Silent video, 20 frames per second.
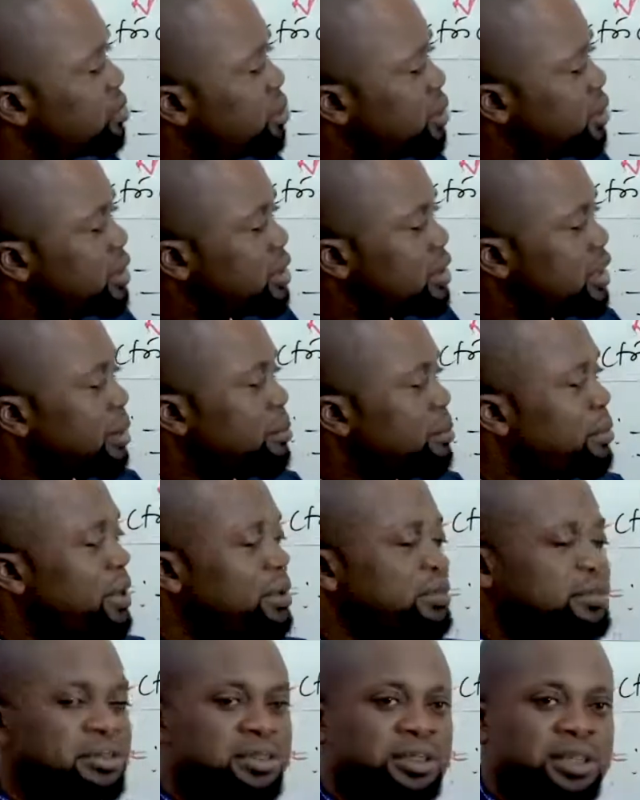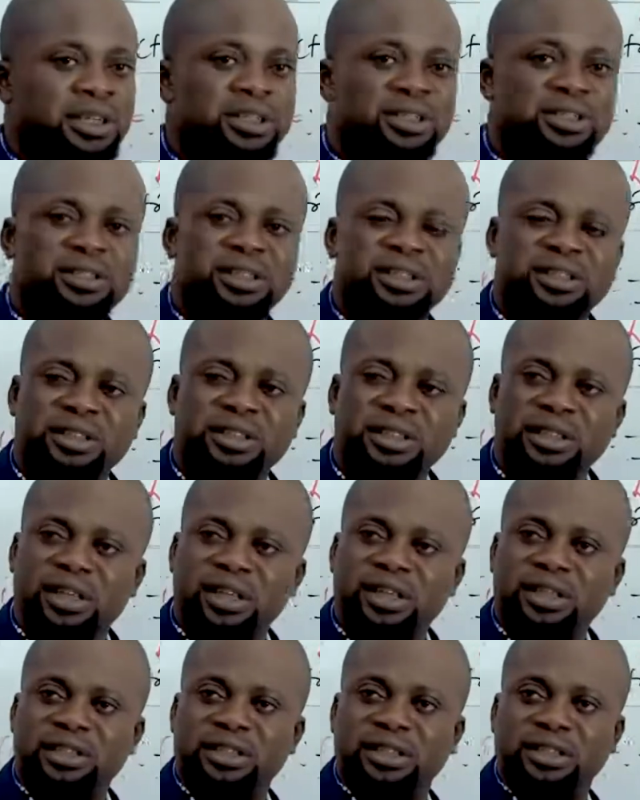with this amount, there's a
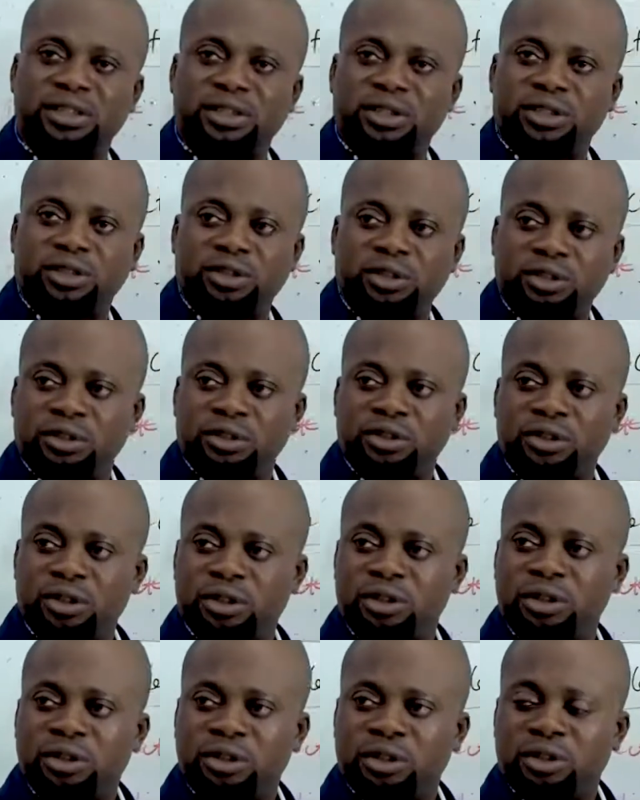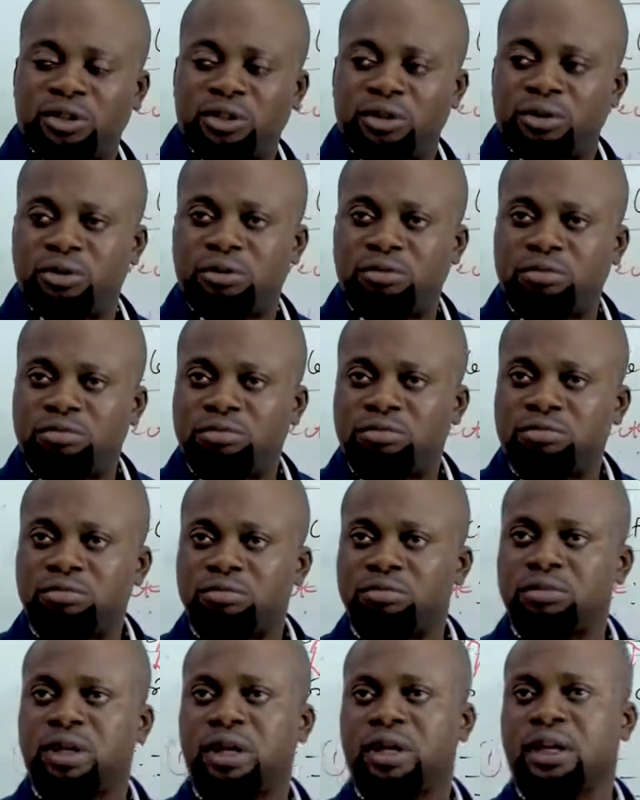tinkling sensation you
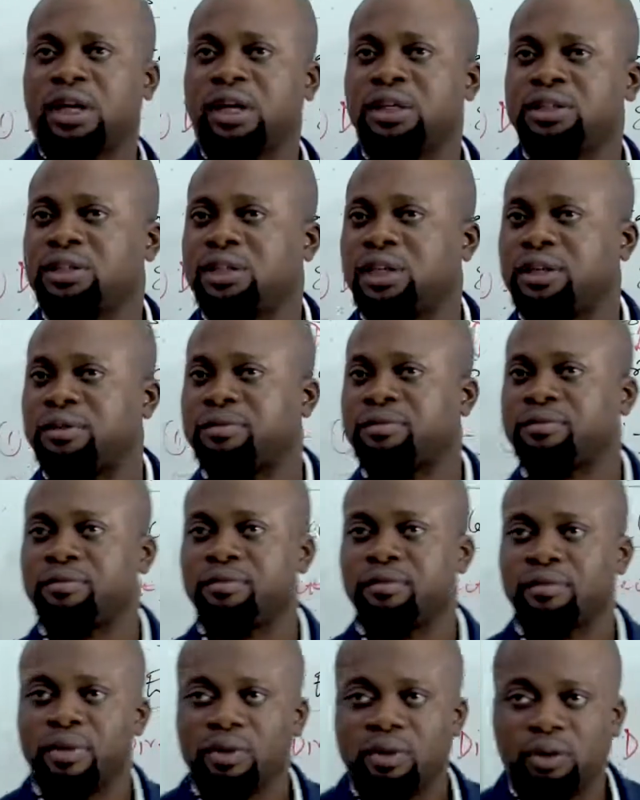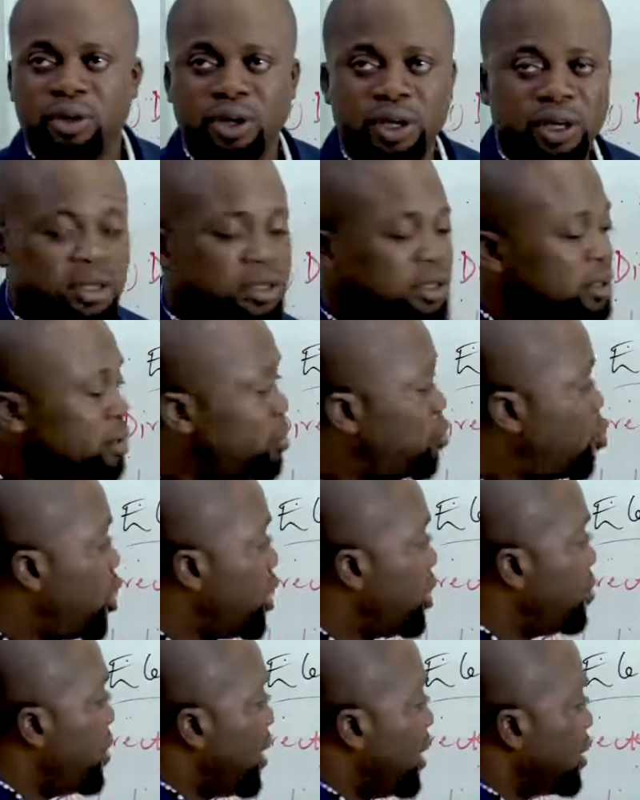encounter. Okay, what
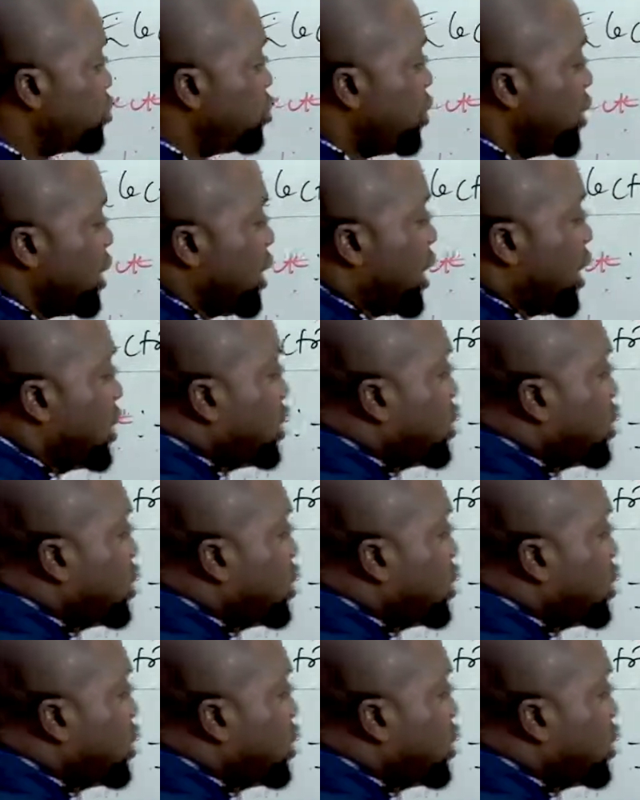about when it has